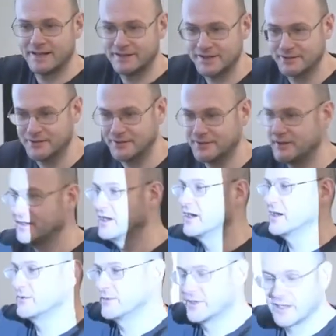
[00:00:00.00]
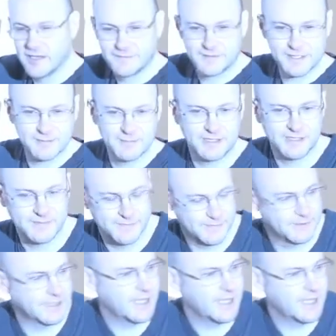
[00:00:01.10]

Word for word: So you, I want to go after something different.